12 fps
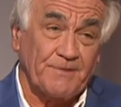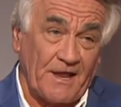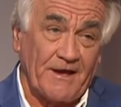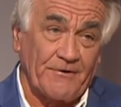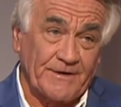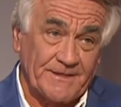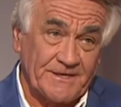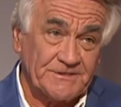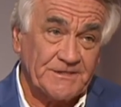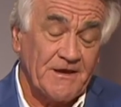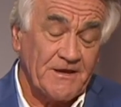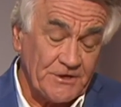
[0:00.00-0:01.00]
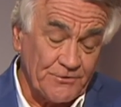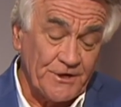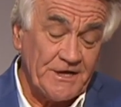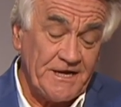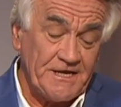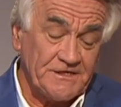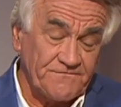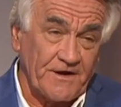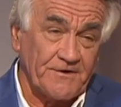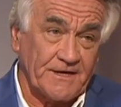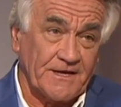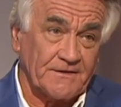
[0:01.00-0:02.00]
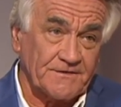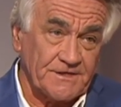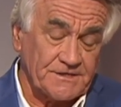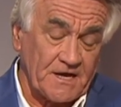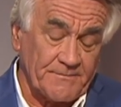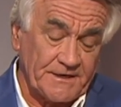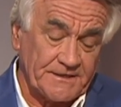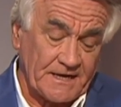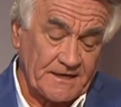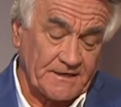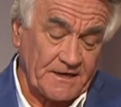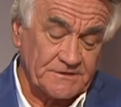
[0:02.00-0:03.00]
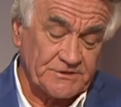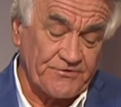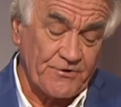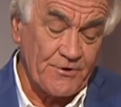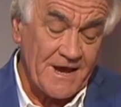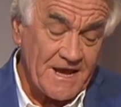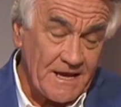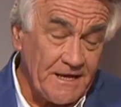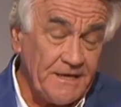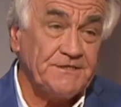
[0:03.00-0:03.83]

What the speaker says: player in this, you need his vote to get these company tax cuts through. He